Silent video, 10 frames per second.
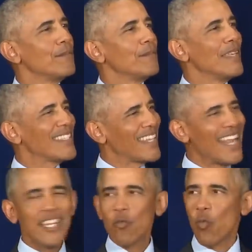Is it
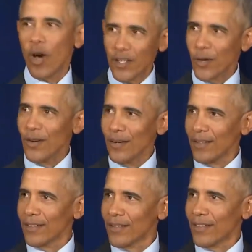any wonder
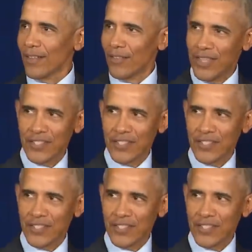this